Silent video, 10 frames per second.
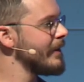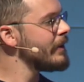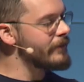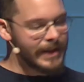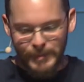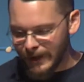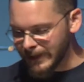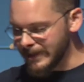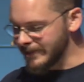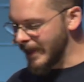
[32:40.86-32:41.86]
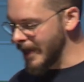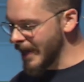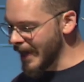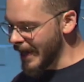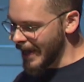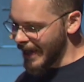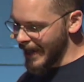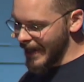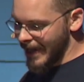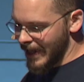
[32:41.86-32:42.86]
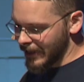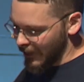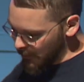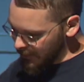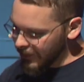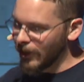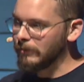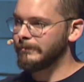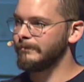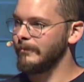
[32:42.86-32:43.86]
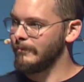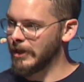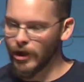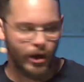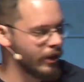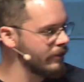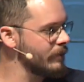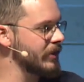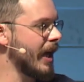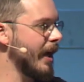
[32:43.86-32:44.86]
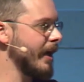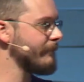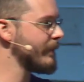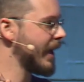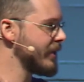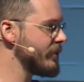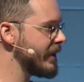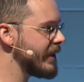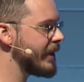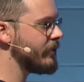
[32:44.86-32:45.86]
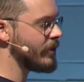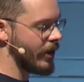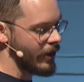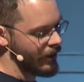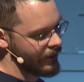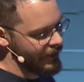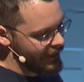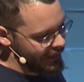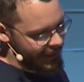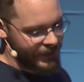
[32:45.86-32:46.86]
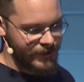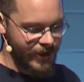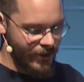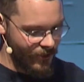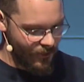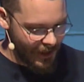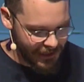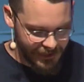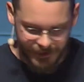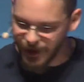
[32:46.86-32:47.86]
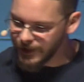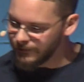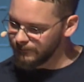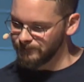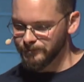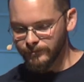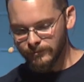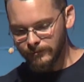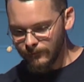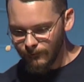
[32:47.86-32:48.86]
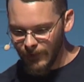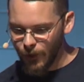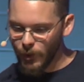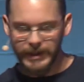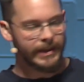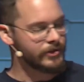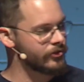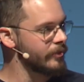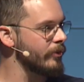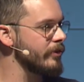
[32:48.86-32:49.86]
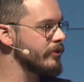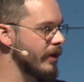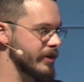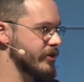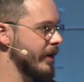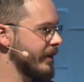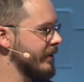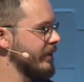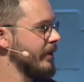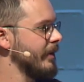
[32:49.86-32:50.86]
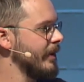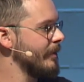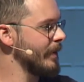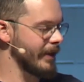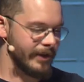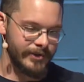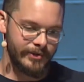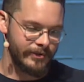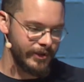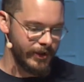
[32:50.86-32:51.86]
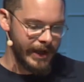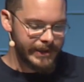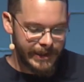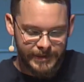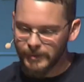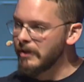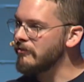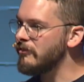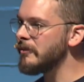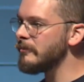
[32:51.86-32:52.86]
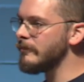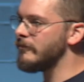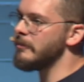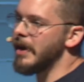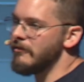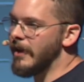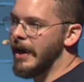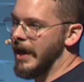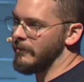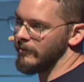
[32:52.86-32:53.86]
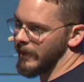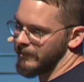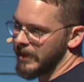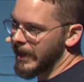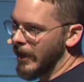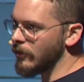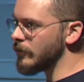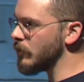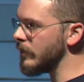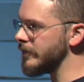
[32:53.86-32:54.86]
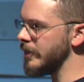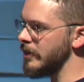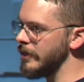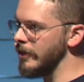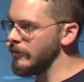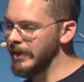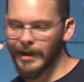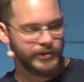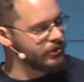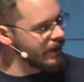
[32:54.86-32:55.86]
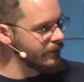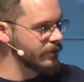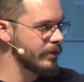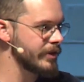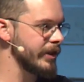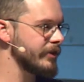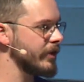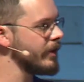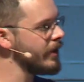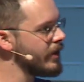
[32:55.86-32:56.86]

Think about it like this. A couple years ago, my car was dying. I knew I needed to get a new car, and so I decided I wanted to get a Subaru Crosstrek. Because, you know, I had to get something that fit my vibe of like being outdoorsy, you know, but not too outdoorsy. You know, so